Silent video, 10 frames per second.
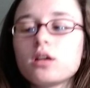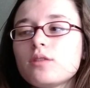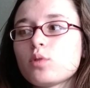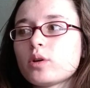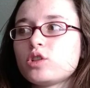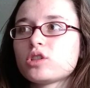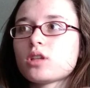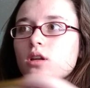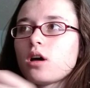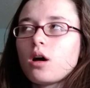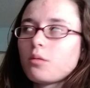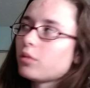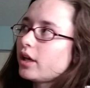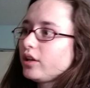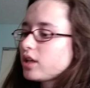even though I just said um
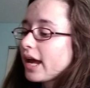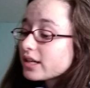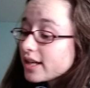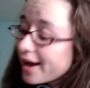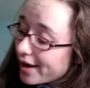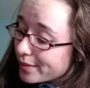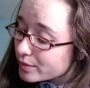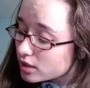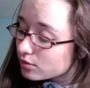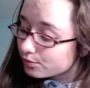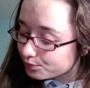like 10 times.